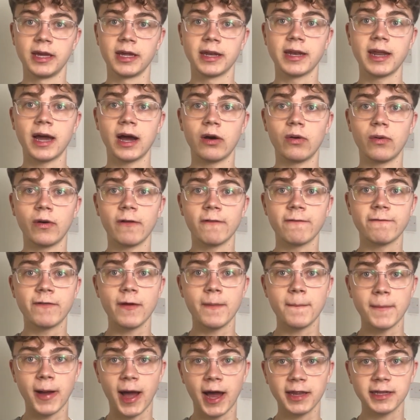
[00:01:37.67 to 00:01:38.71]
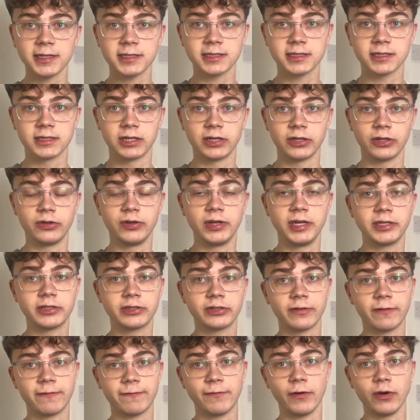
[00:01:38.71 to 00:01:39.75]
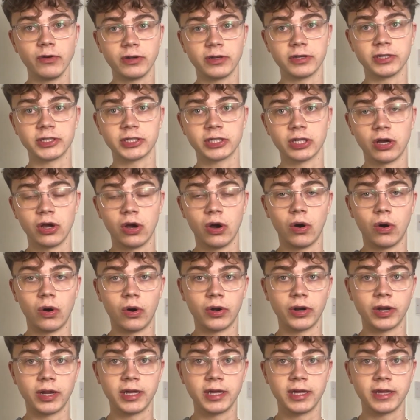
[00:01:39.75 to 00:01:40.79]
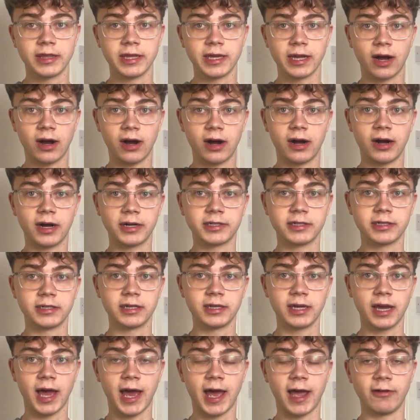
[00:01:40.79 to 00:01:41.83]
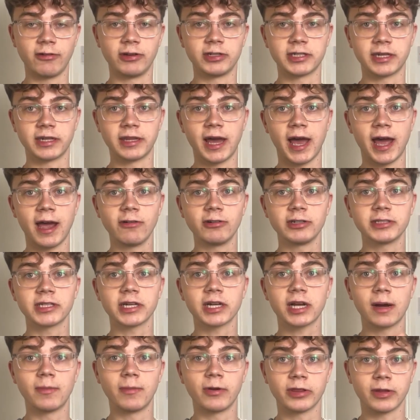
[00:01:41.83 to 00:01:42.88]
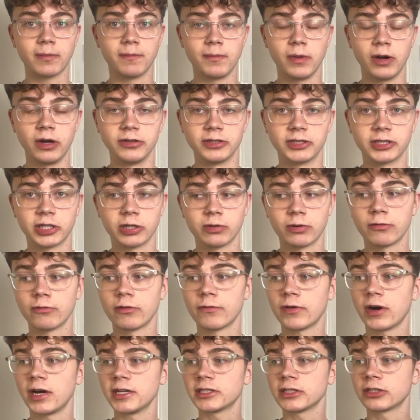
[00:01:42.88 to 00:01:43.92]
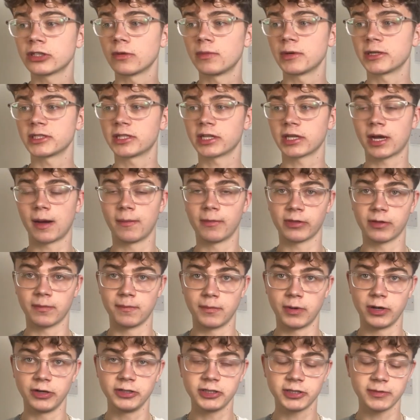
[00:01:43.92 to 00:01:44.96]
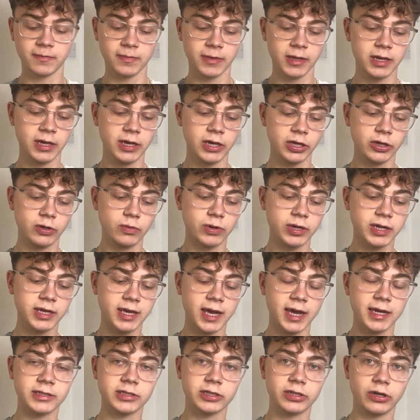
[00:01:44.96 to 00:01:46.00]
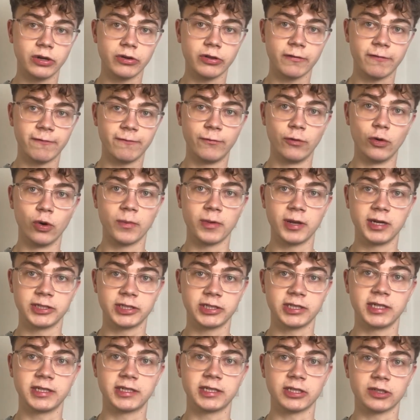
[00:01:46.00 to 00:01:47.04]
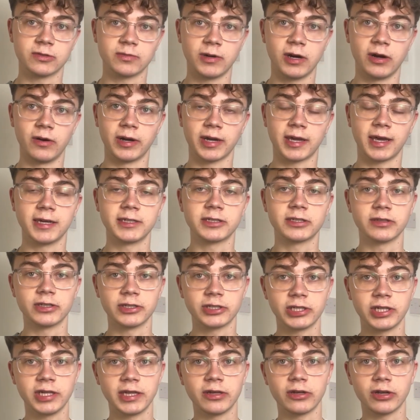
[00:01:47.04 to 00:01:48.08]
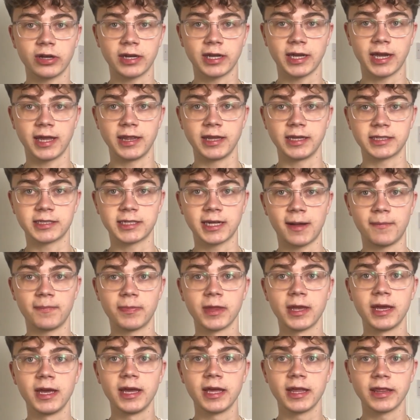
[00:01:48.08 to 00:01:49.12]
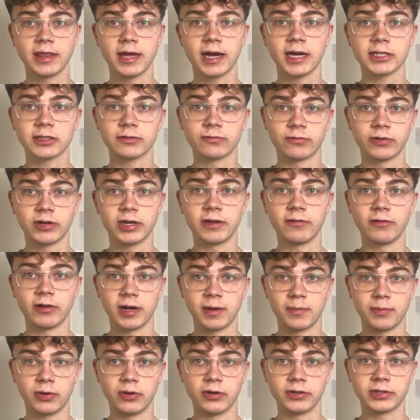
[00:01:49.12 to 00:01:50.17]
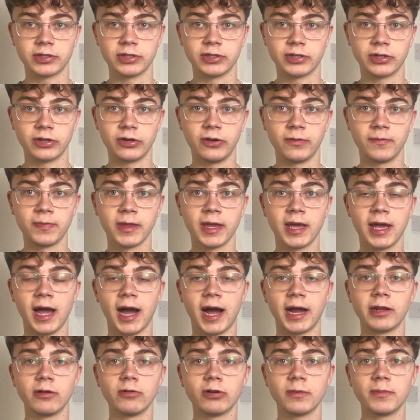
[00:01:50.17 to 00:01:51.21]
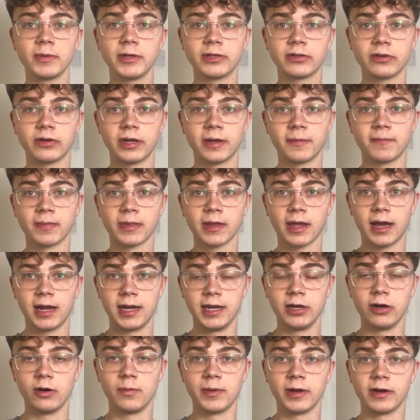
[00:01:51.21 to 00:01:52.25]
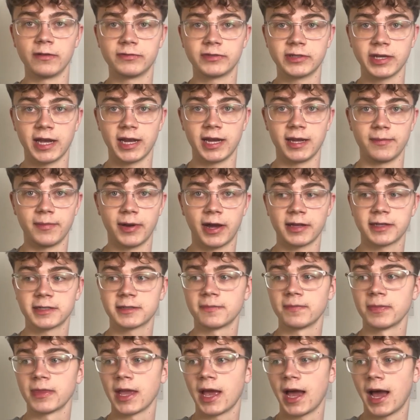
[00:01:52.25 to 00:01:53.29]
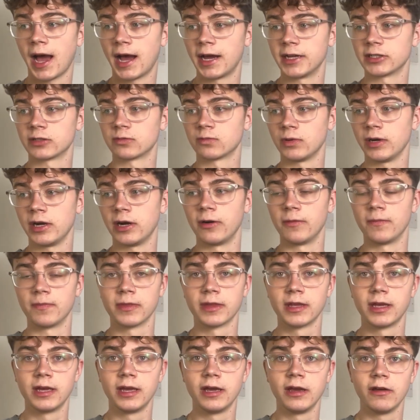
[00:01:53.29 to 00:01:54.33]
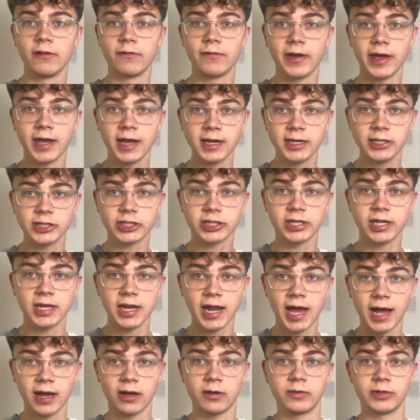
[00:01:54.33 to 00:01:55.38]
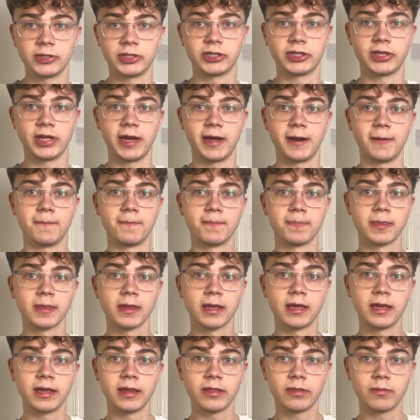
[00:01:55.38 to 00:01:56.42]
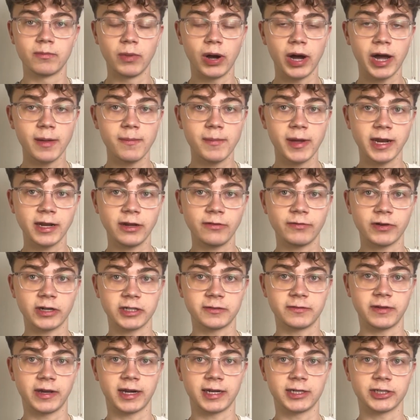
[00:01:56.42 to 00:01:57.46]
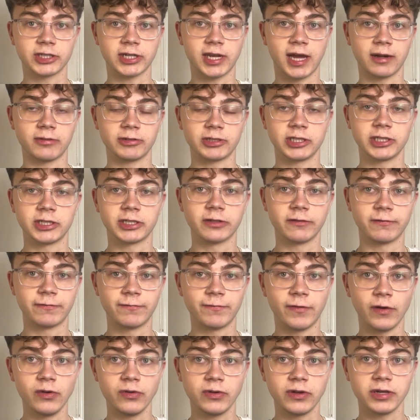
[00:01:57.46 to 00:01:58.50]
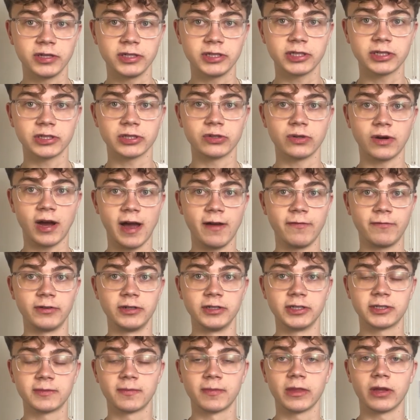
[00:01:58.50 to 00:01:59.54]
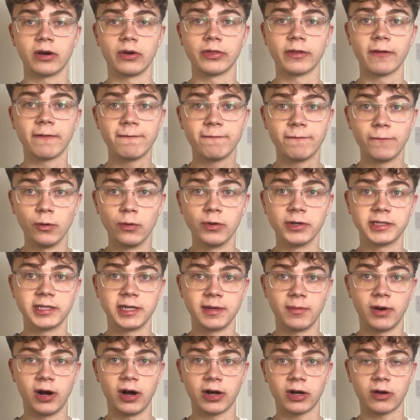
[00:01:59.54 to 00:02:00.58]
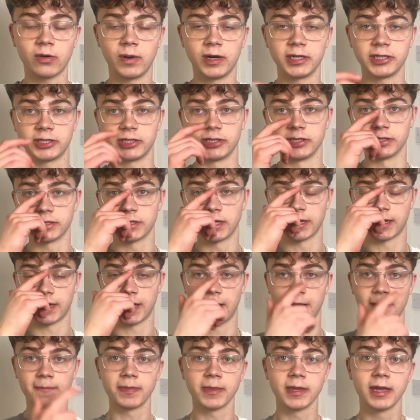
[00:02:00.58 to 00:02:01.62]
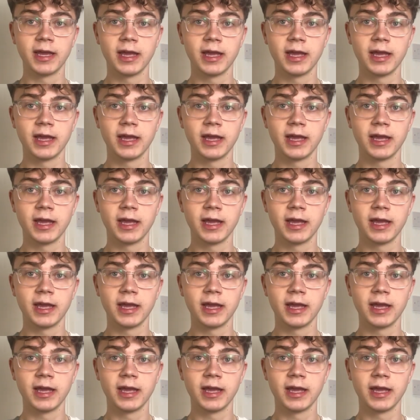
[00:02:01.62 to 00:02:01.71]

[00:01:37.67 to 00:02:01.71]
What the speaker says: Now, for maths, you need to focus on the hard areas and the areas that come up the most. So you want to revise the topics that come up the most. You want to get to know the formula sheet as well, okay? So the sheet that you're going to get in the exam, that's really, really important to do. And you want to be doing a little bit of daily maths as well. For English language then, my main advice for English language is to focus your efforts on the 40 mark questions, okay?